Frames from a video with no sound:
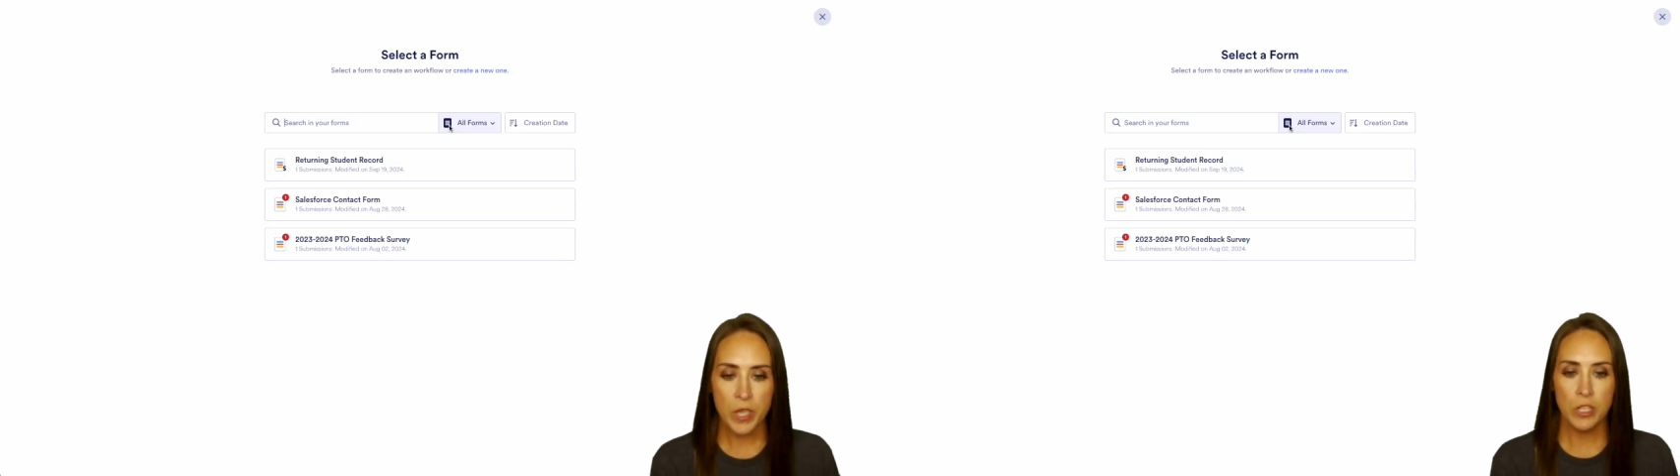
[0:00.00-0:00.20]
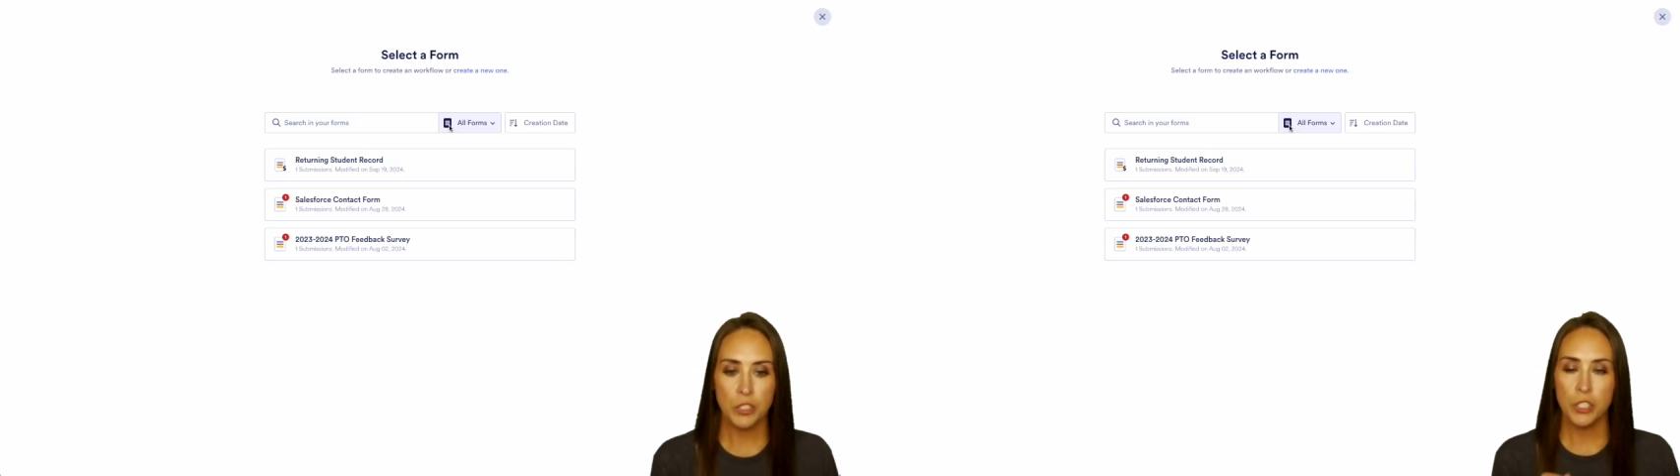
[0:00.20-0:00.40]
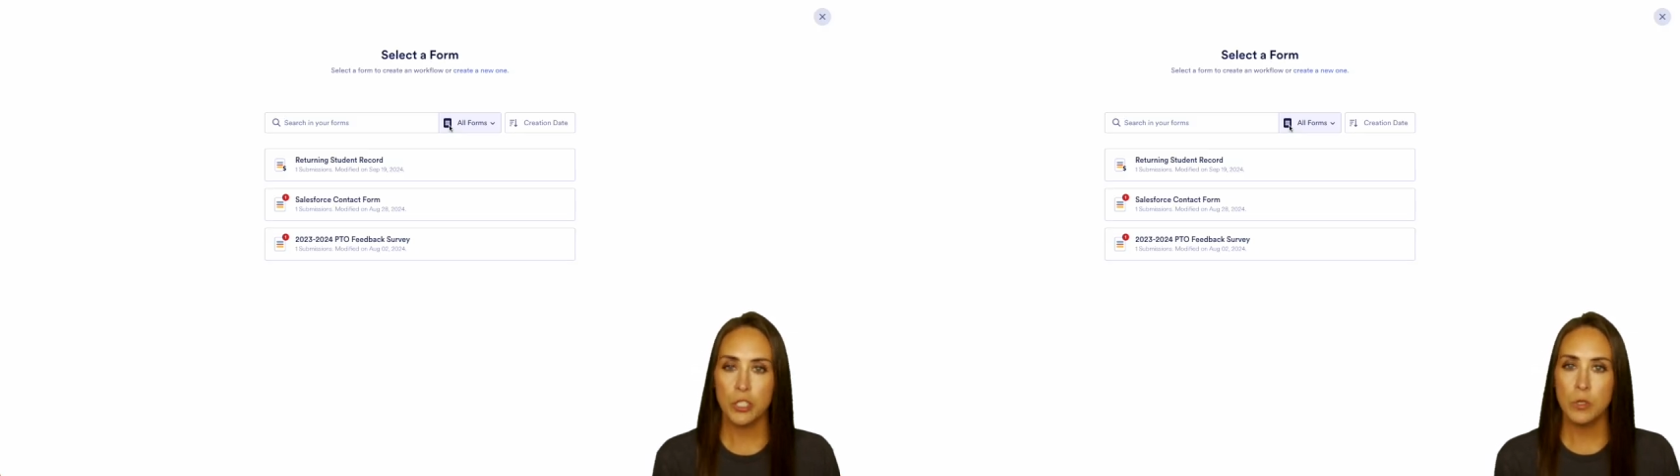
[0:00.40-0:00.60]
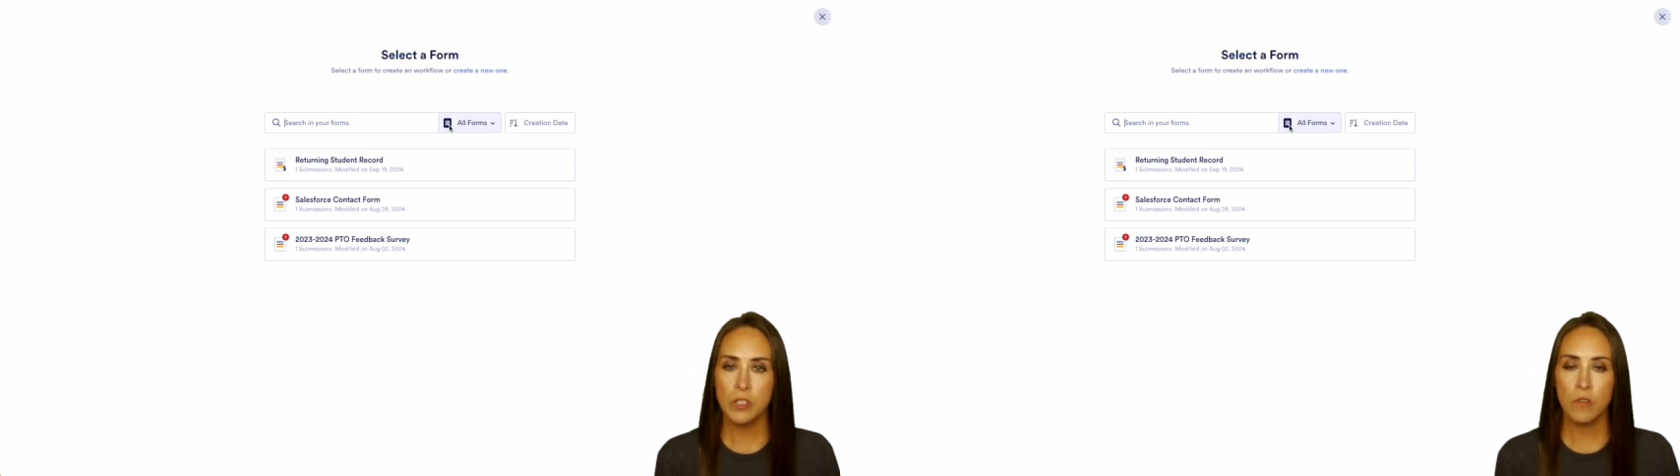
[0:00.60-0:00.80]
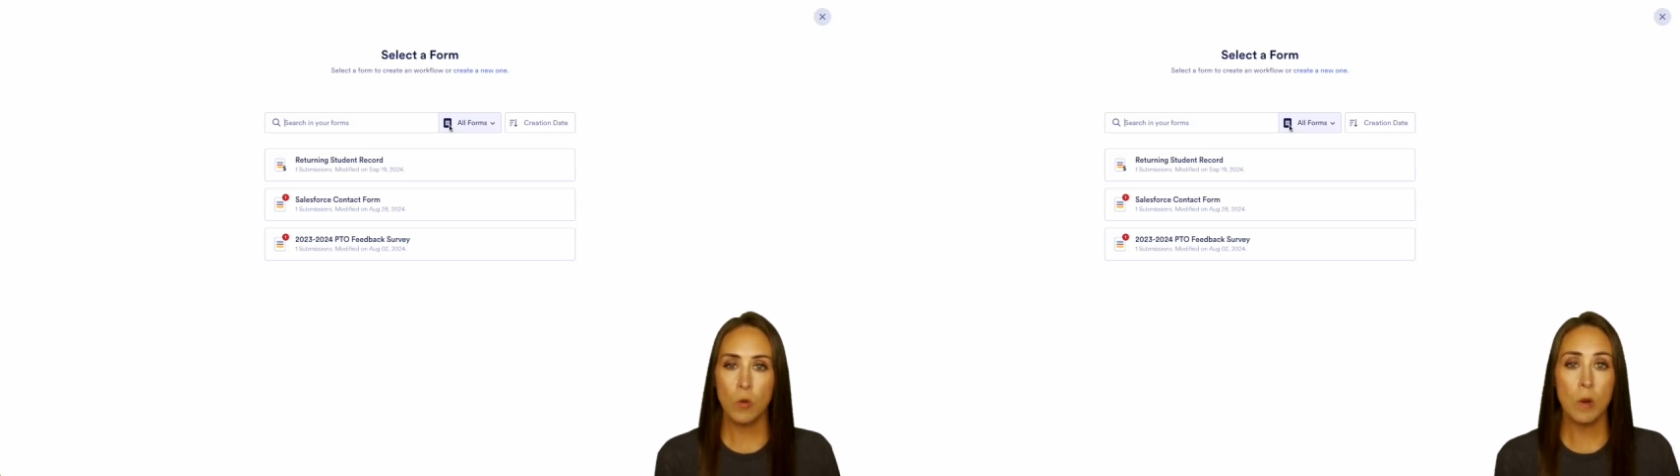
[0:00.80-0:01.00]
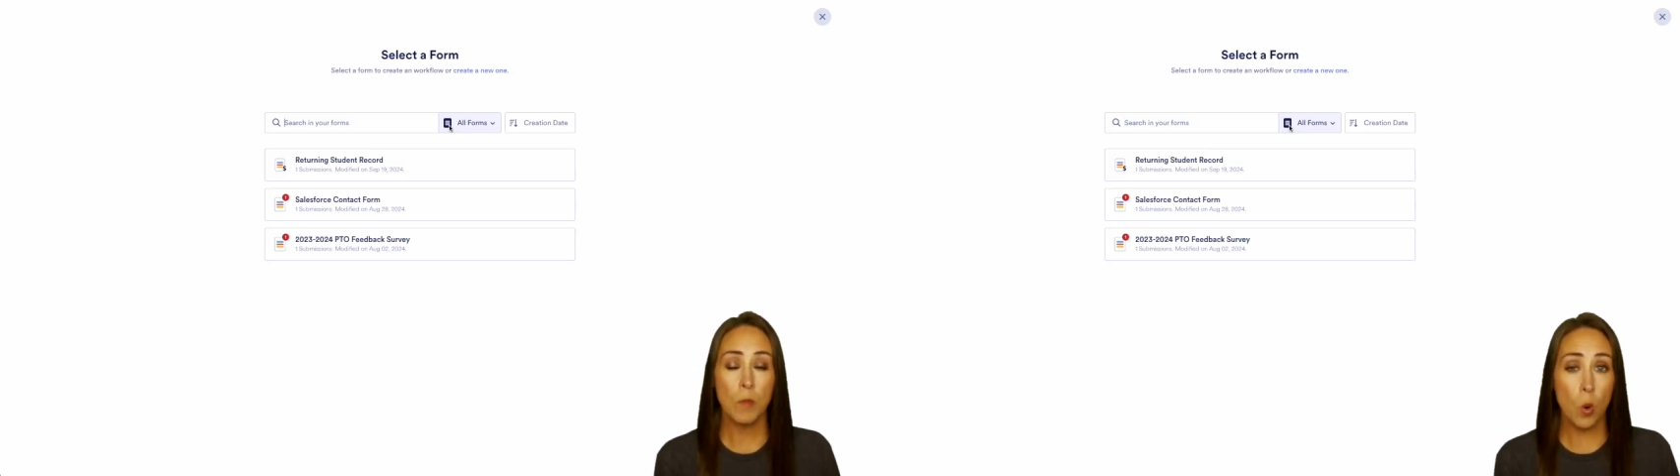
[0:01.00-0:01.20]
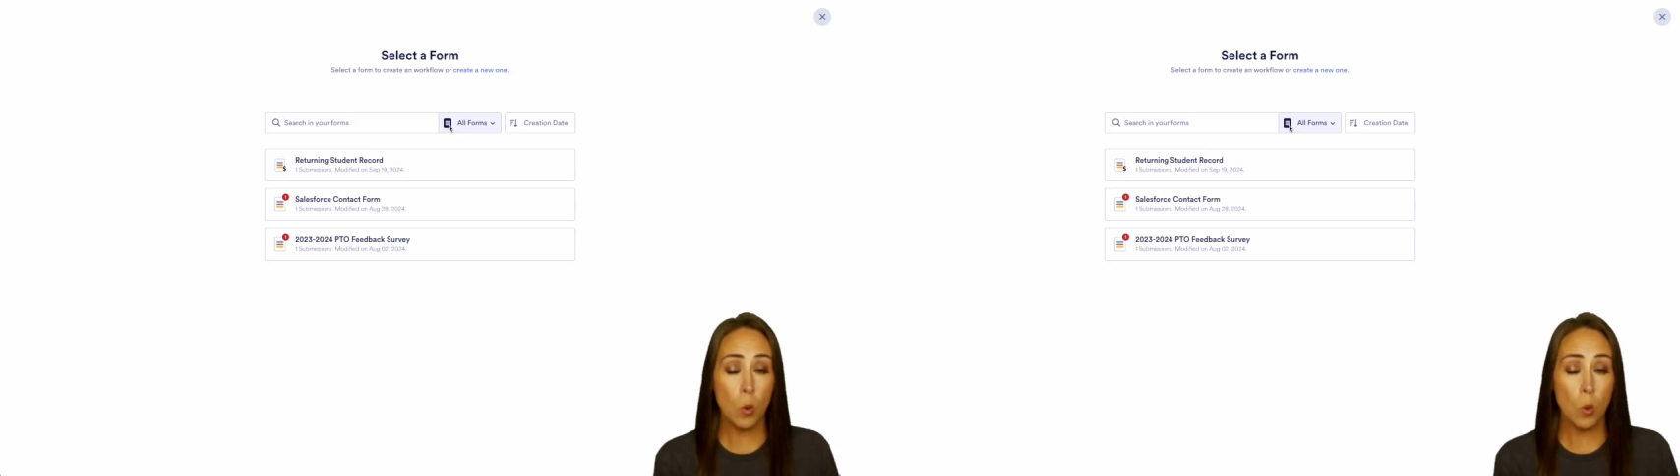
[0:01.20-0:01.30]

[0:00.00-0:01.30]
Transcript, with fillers: we can choose a form